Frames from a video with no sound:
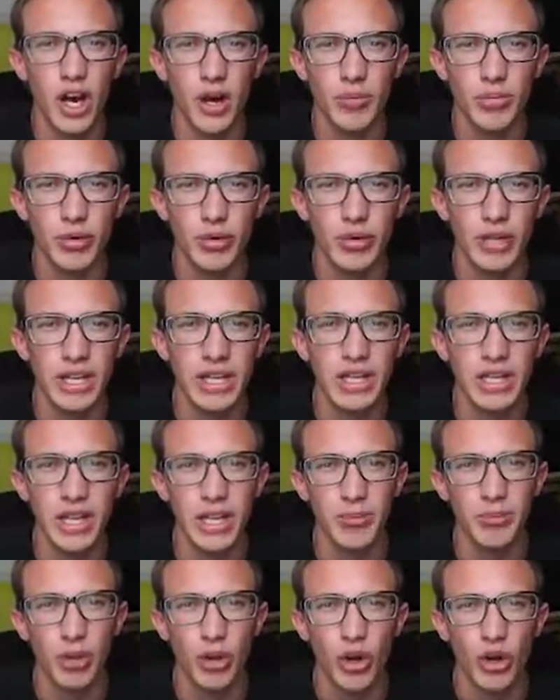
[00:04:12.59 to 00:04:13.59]
to upload it in
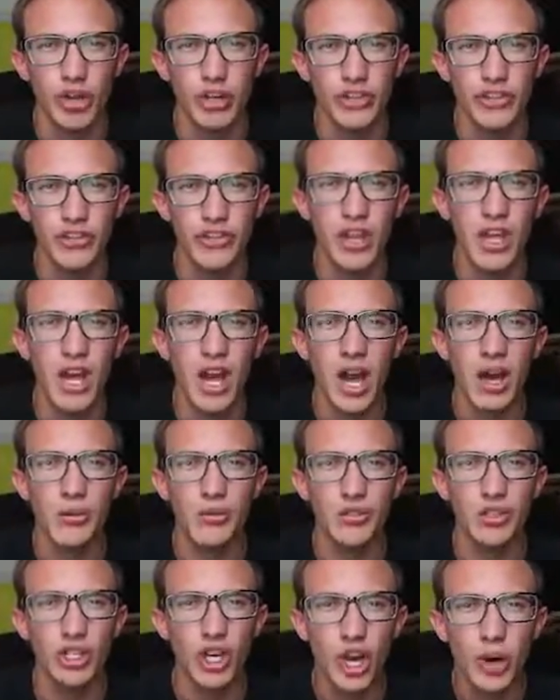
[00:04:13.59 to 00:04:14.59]
like parts. I
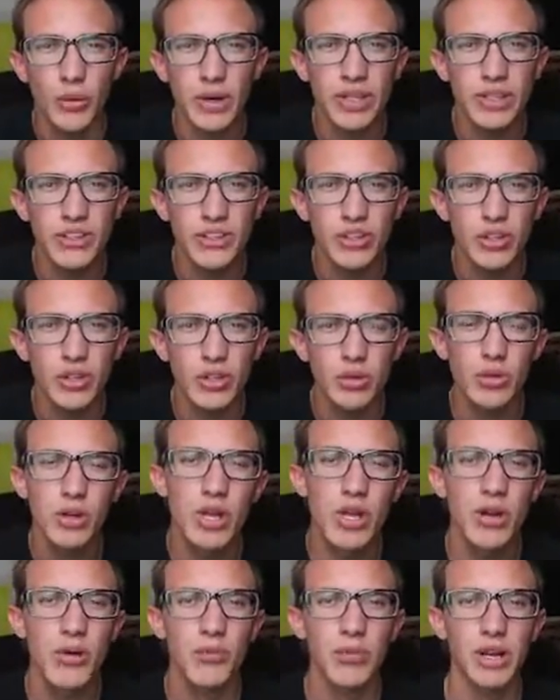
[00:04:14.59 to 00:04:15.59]
was going to,
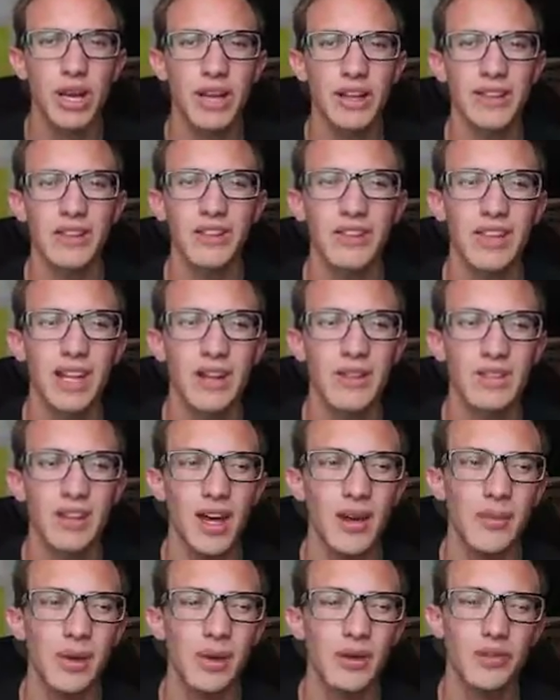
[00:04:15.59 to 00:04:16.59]
but at the same
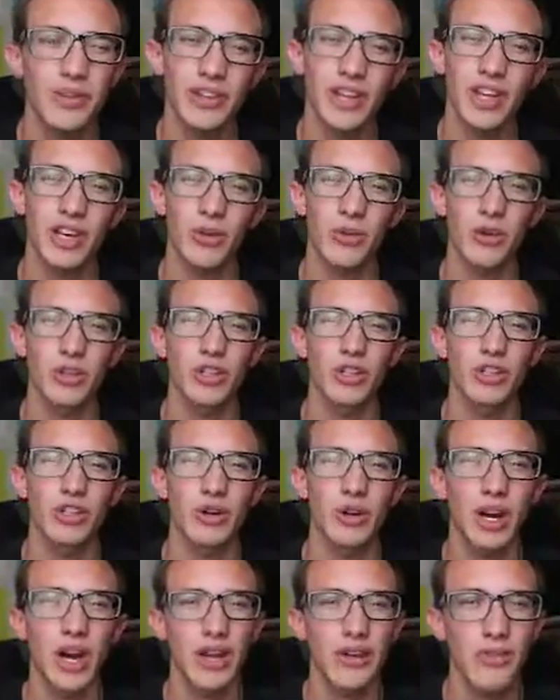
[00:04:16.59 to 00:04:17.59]
time I was like, well, you
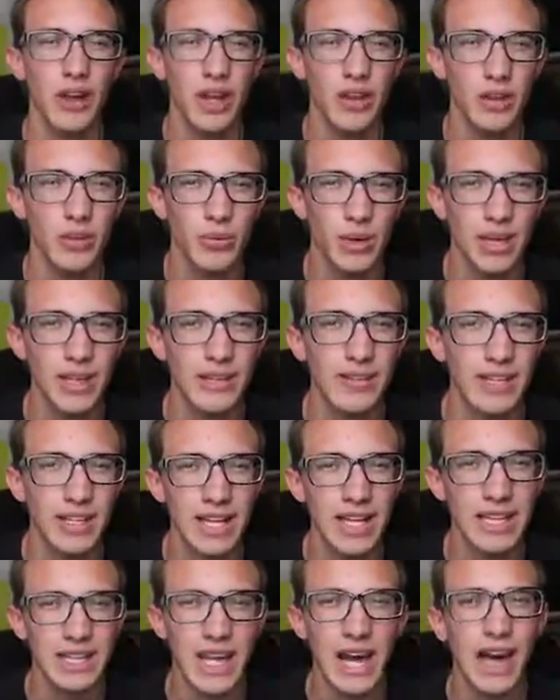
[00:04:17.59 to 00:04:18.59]
know what, I'd rather wait to
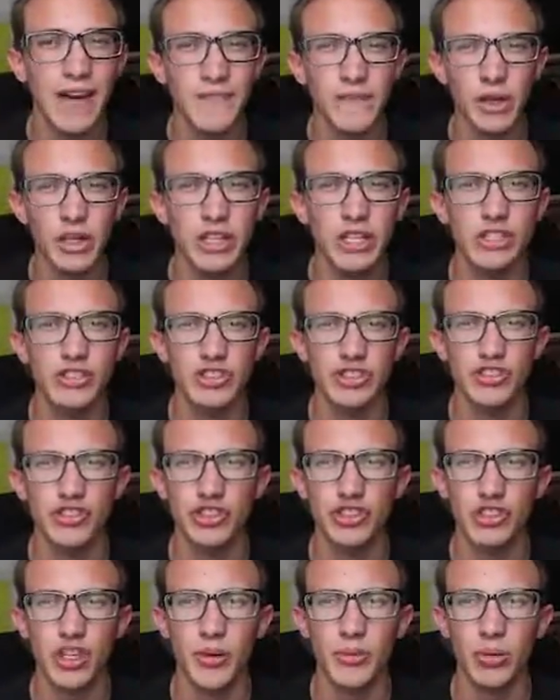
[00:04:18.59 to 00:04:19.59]
get that footage and
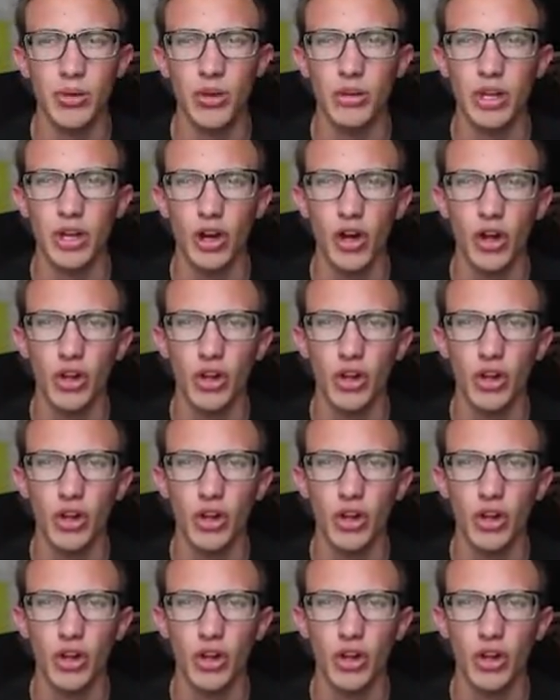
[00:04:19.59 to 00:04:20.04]
just upload it